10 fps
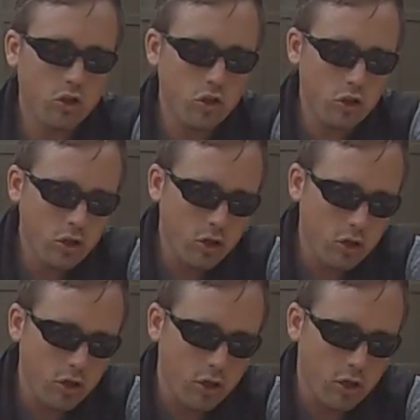
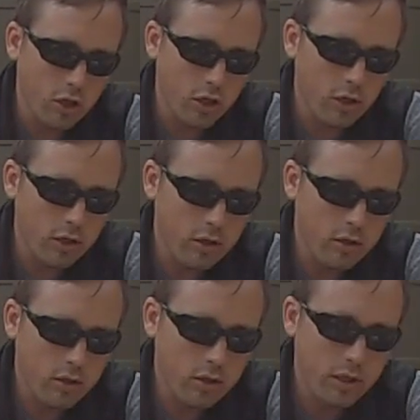Good.
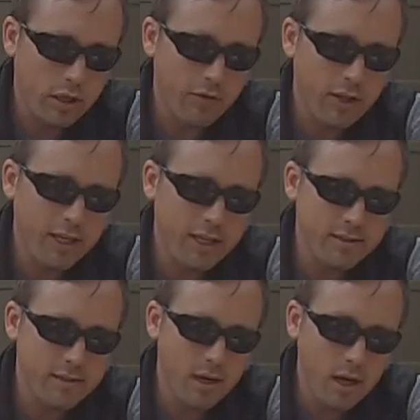If he
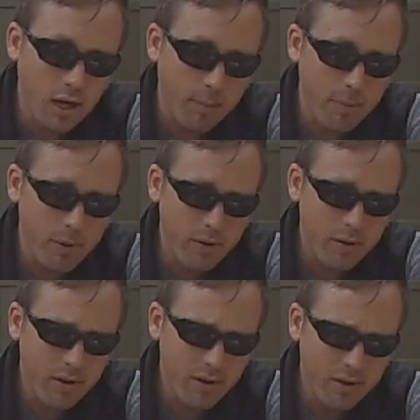gets up
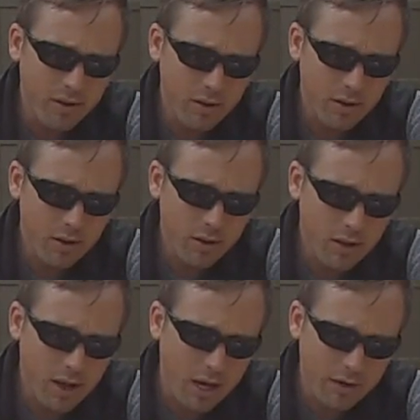
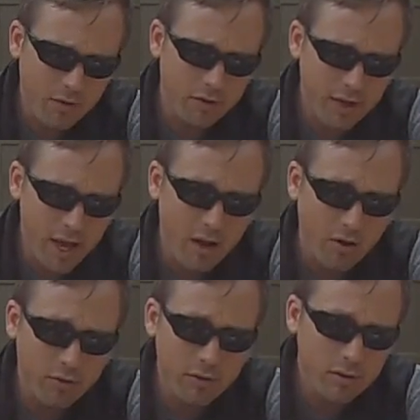out of the
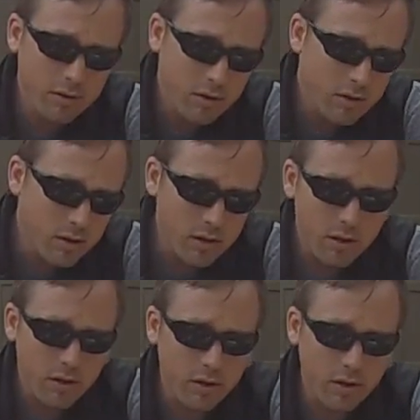down,
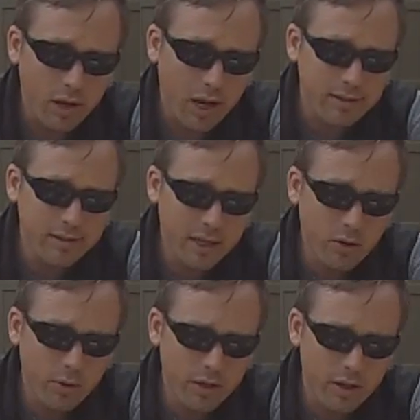I take
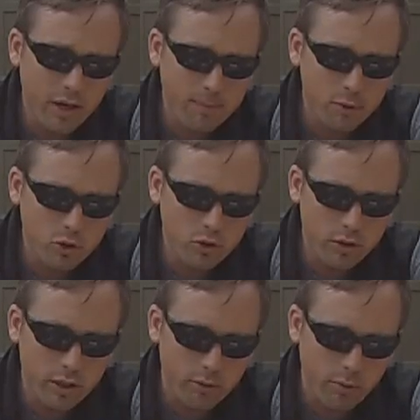away that
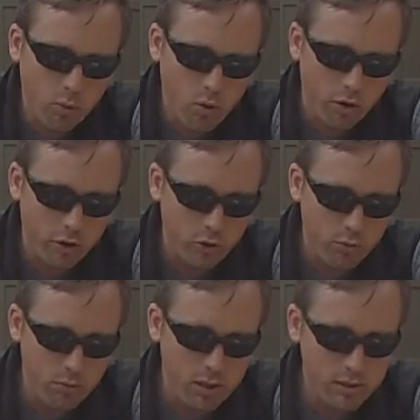opportunity to reward. You
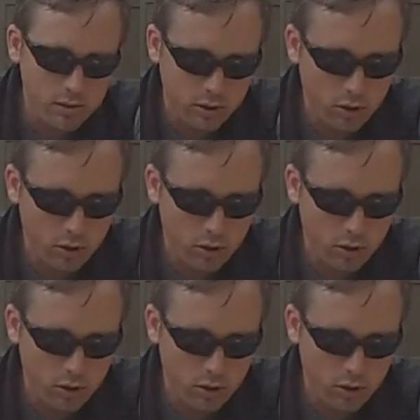must